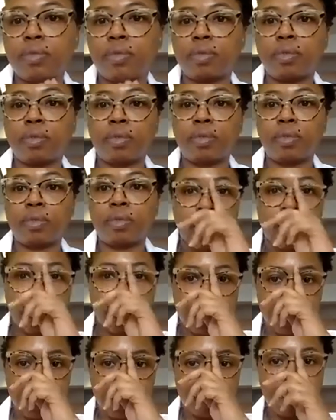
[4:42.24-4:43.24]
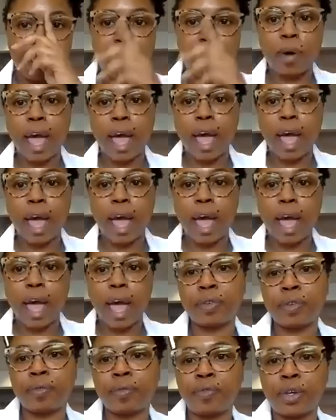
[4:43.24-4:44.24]
Okay, about
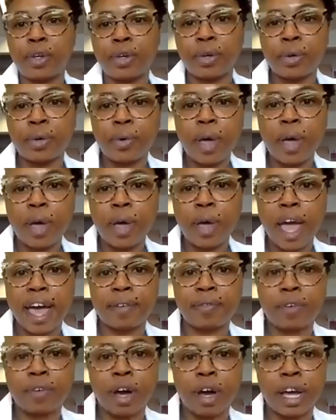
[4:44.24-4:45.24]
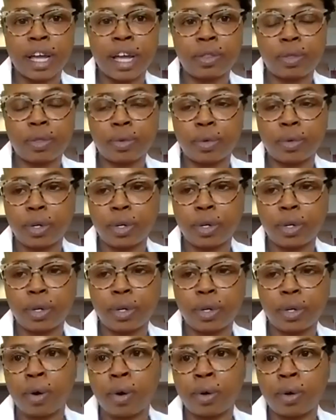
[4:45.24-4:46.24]
half of you have gotten through your
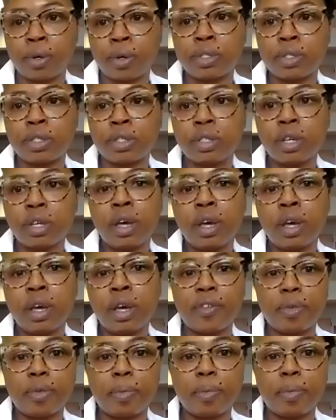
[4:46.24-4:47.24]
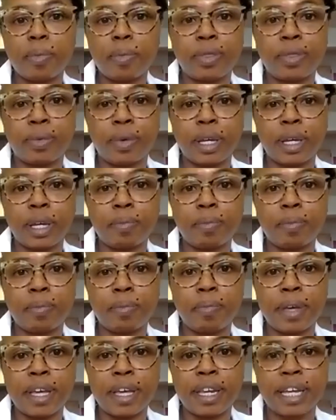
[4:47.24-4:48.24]
polls. You have about 3
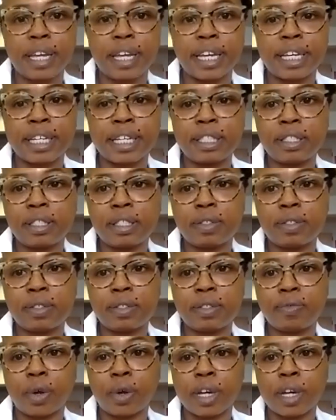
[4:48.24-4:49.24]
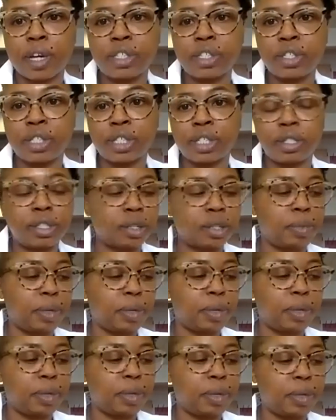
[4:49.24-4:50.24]
more minutes for questions to
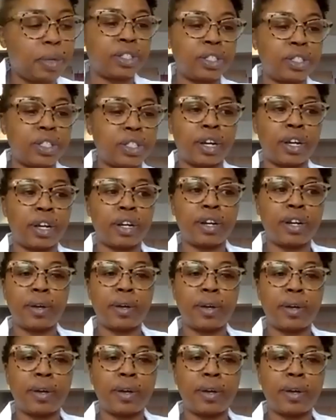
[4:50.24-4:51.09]
be answered.